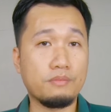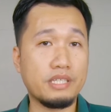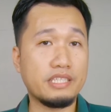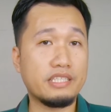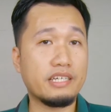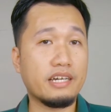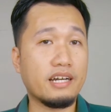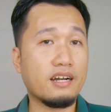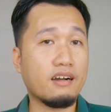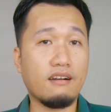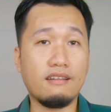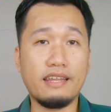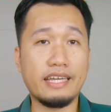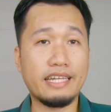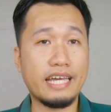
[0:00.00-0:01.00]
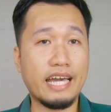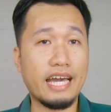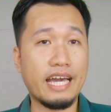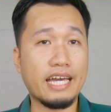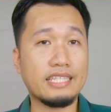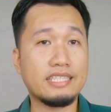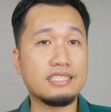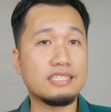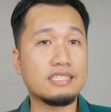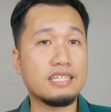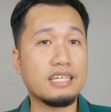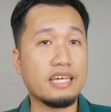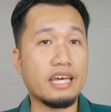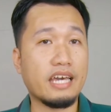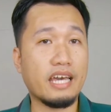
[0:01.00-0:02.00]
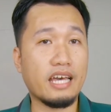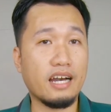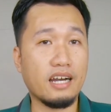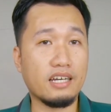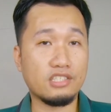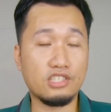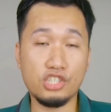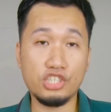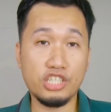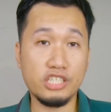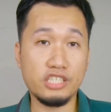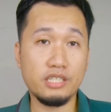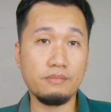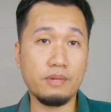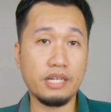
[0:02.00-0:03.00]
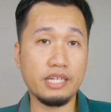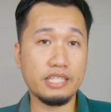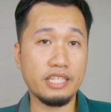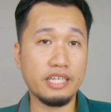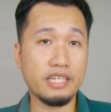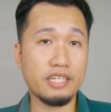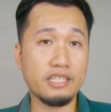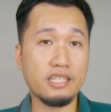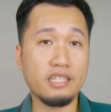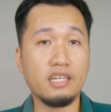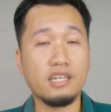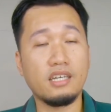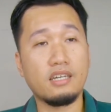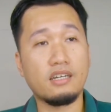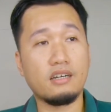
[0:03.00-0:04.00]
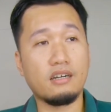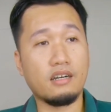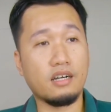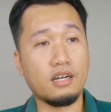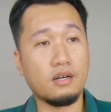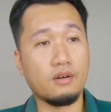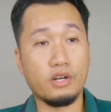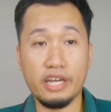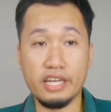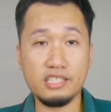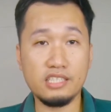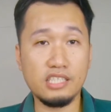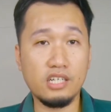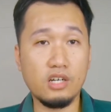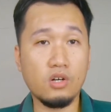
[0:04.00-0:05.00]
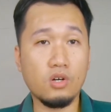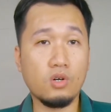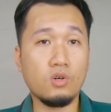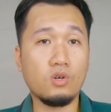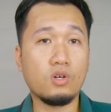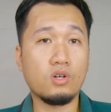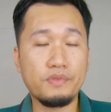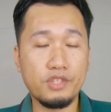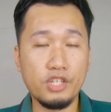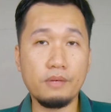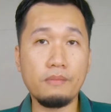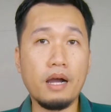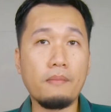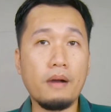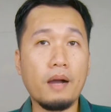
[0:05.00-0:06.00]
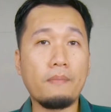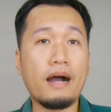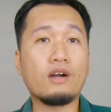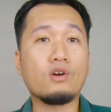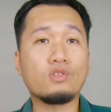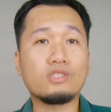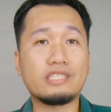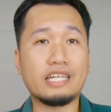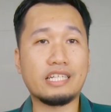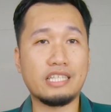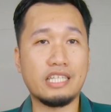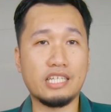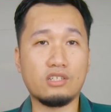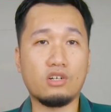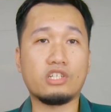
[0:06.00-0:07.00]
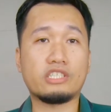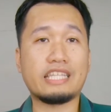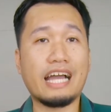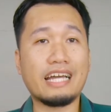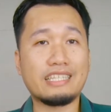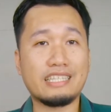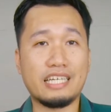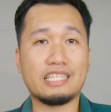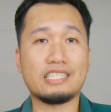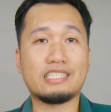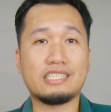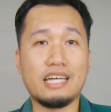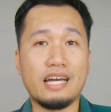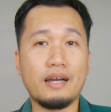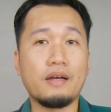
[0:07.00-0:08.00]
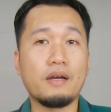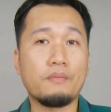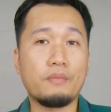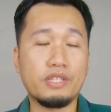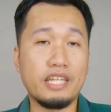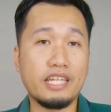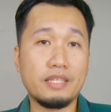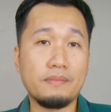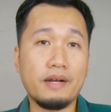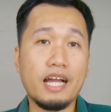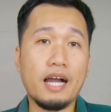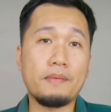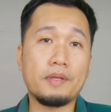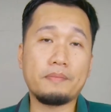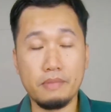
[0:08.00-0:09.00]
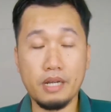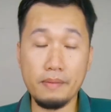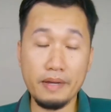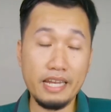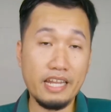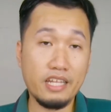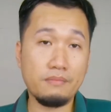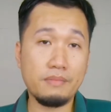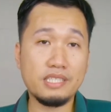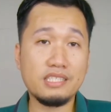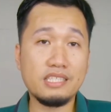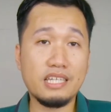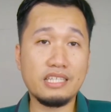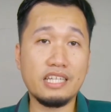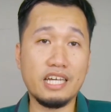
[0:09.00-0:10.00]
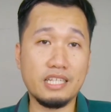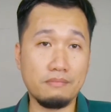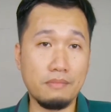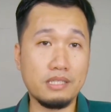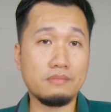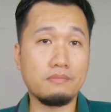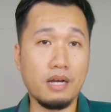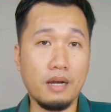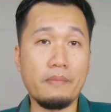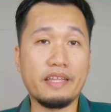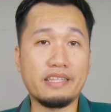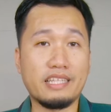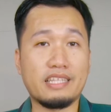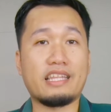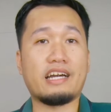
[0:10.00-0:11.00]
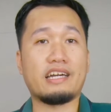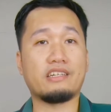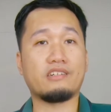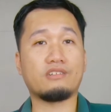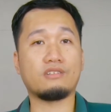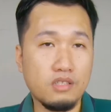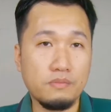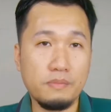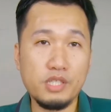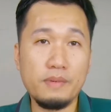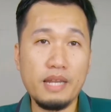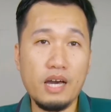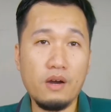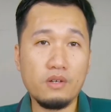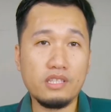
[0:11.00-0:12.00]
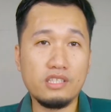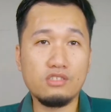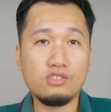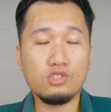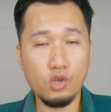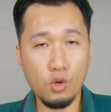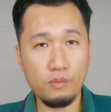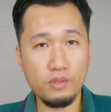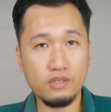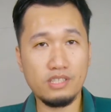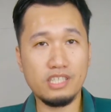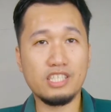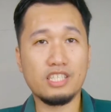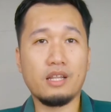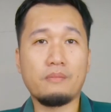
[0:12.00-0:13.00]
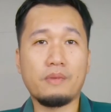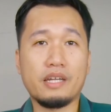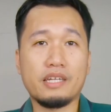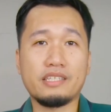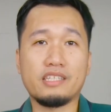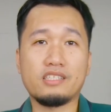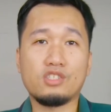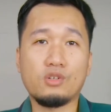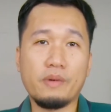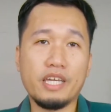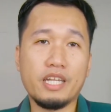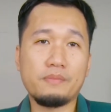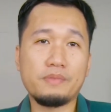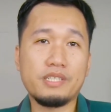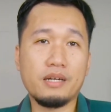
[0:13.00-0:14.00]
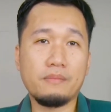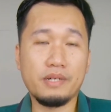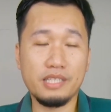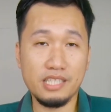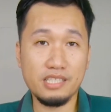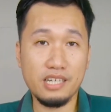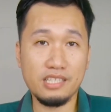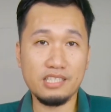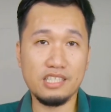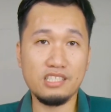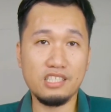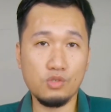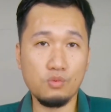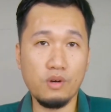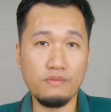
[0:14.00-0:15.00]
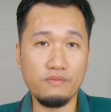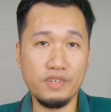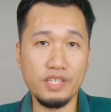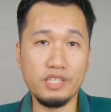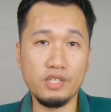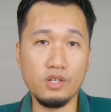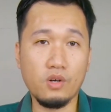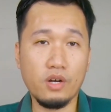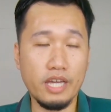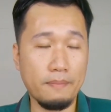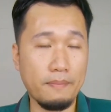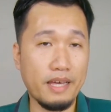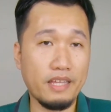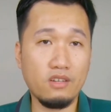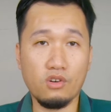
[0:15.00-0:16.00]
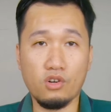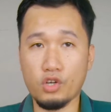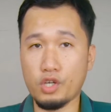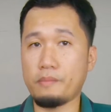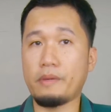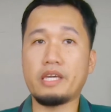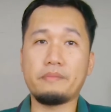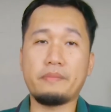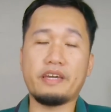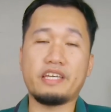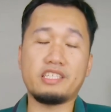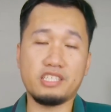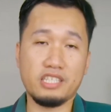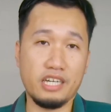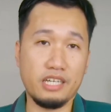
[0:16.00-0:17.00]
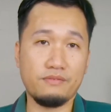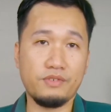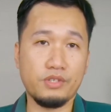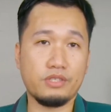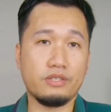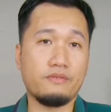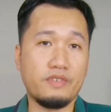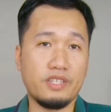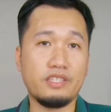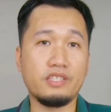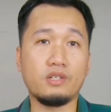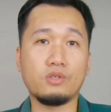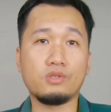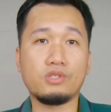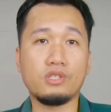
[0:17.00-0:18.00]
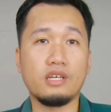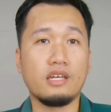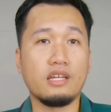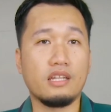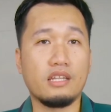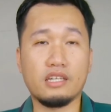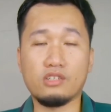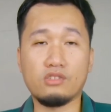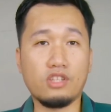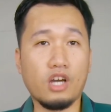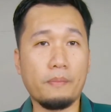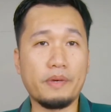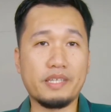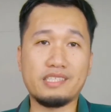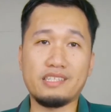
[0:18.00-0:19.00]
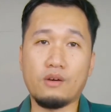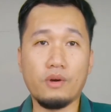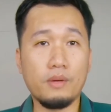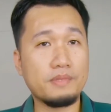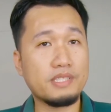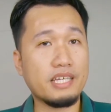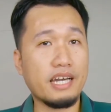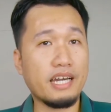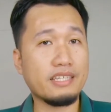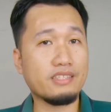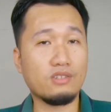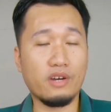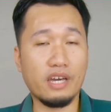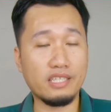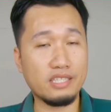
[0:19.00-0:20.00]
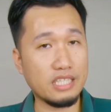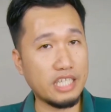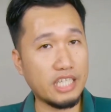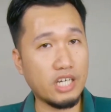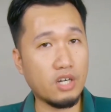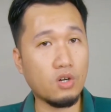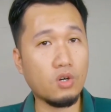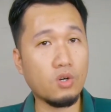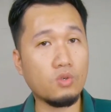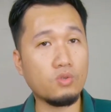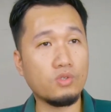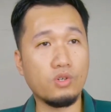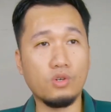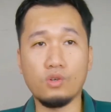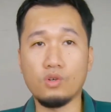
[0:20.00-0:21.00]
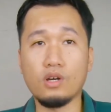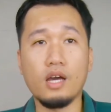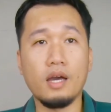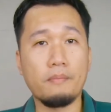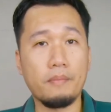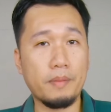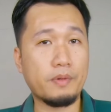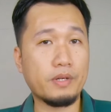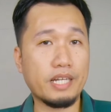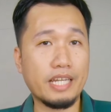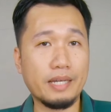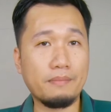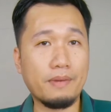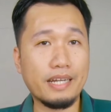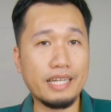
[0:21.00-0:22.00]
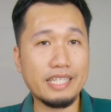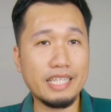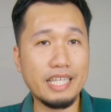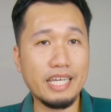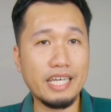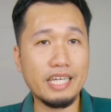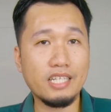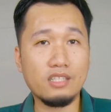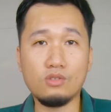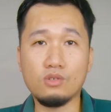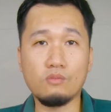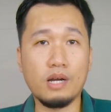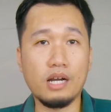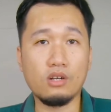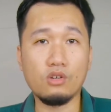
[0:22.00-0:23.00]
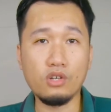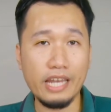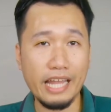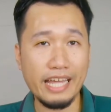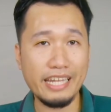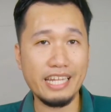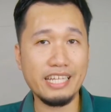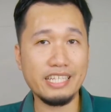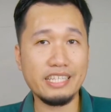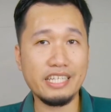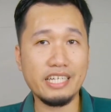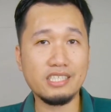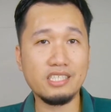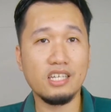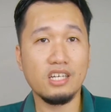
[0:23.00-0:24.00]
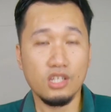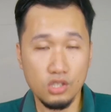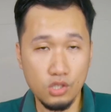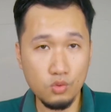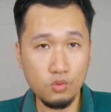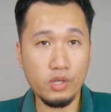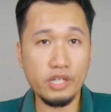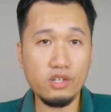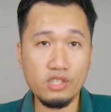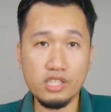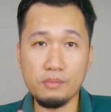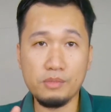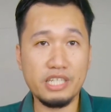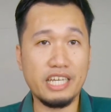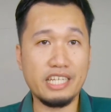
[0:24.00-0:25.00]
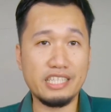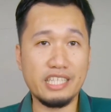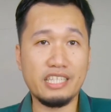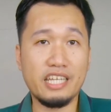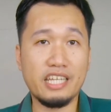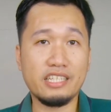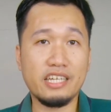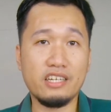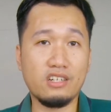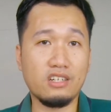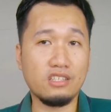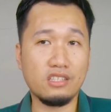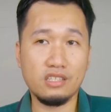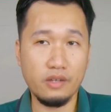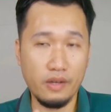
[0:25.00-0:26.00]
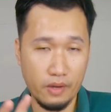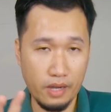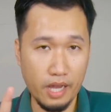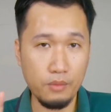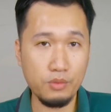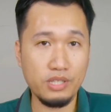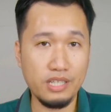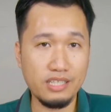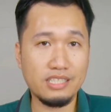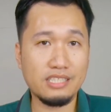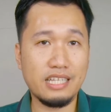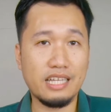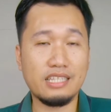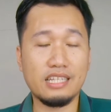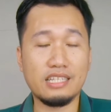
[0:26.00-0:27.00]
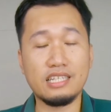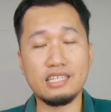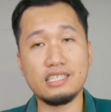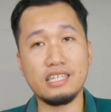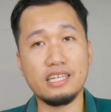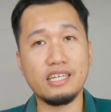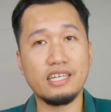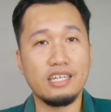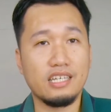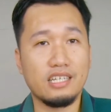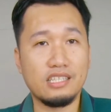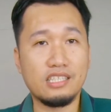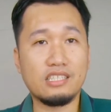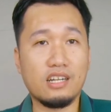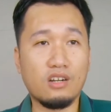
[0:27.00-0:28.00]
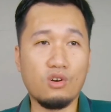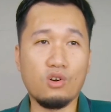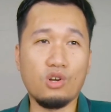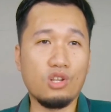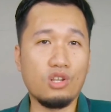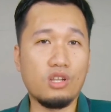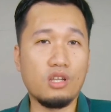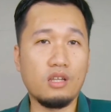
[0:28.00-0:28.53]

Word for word: media, online ads, Uh, search engine marketing uh, or S E O. Ito na yung mga makabagong technique or tactics na pwede natin magamit para makilala yung business natin at mas makabenta tayo. Medyo malawak din yung scope ng digital marketing so mahirap siyang madiscuss in just one video. Kaya plano ko himay-himayin siya in future videos like yung topics ng website, ng S E O, ng pay-per-click marketing, ng mga Google Analytics. Don't worry kung hindi mo siya naintindihan ngayon. I would understand that kasi these are all